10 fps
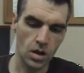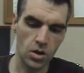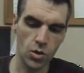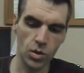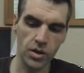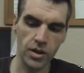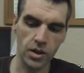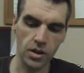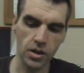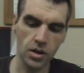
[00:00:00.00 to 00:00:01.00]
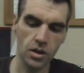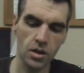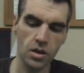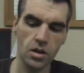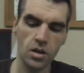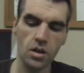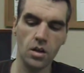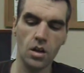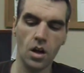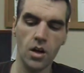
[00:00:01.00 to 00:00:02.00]
You will need
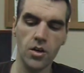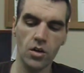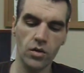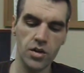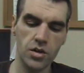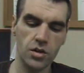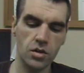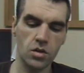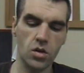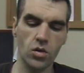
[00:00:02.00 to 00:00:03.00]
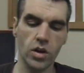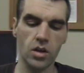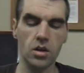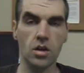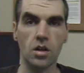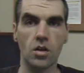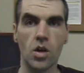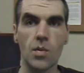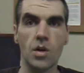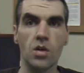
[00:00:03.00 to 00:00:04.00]
an original Korean
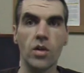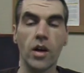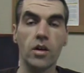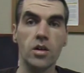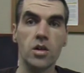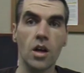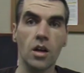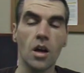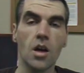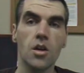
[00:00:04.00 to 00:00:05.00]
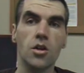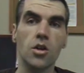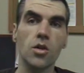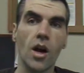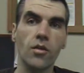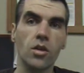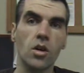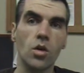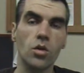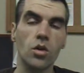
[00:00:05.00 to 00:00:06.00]
criminal record check. So you have to
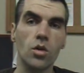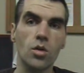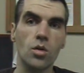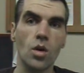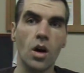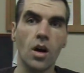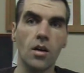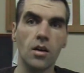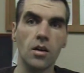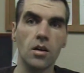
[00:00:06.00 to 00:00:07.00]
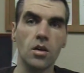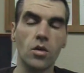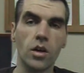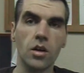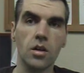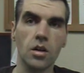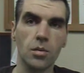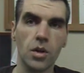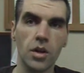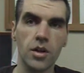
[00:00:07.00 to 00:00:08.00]
go to a Korean
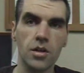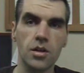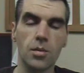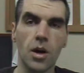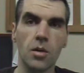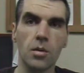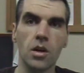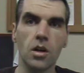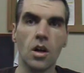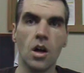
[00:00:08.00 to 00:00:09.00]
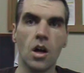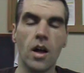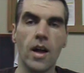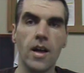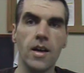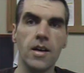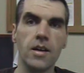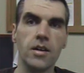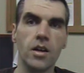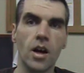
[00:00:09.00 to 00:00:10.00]
police department
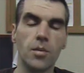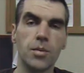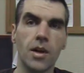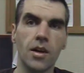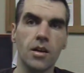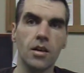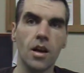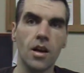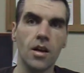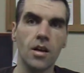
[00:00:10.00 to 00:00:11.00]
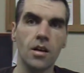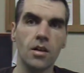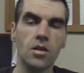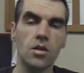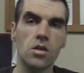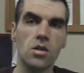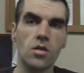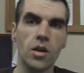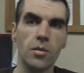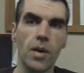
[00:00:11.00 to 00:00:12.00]
and obtain a
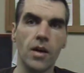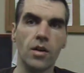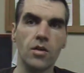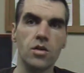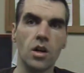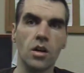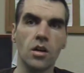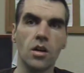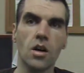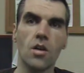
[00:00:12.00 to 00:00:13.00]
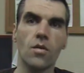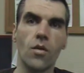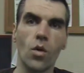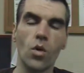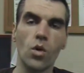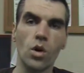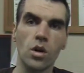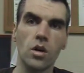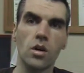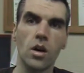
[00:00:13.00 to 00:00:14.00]
Korean background check
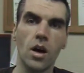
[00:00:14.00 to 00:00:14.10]
from